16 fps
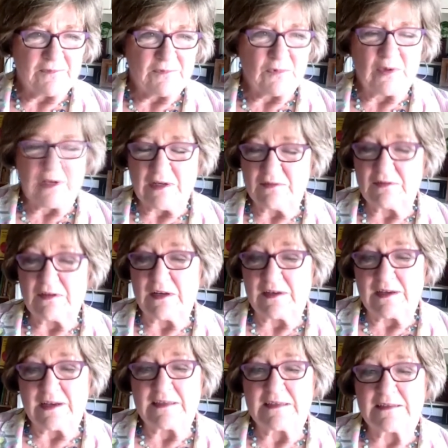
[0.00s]
one
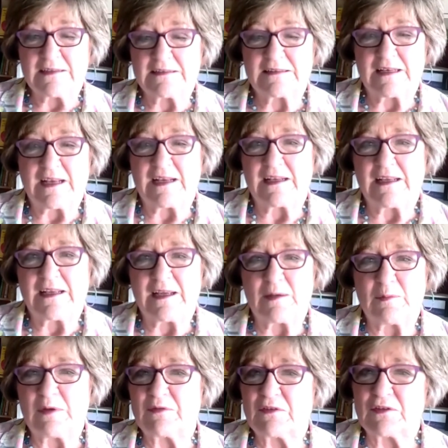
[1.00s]
evening, I did say to
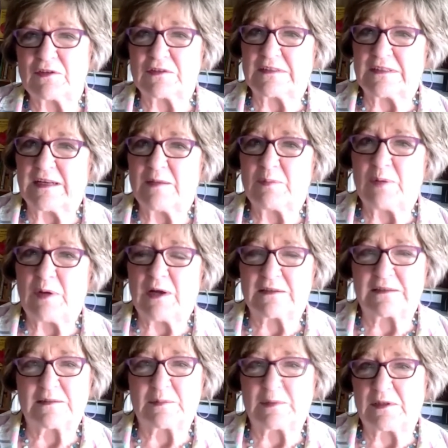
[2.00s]
him, if there's any
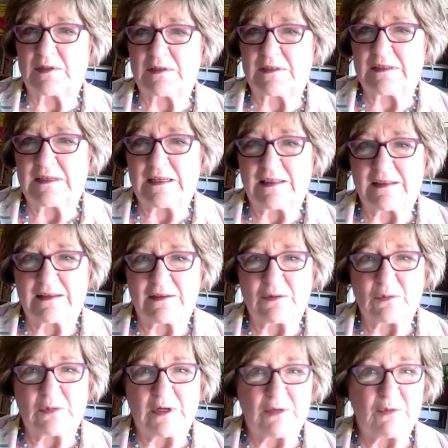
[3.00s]
possibility that
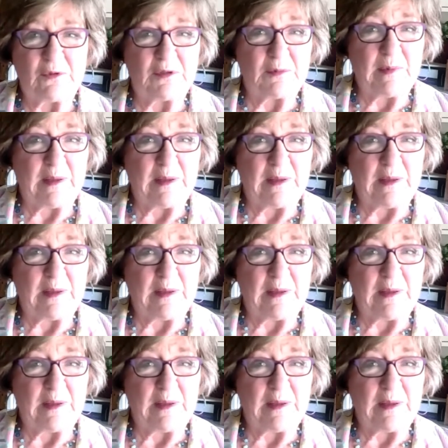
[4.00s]
we would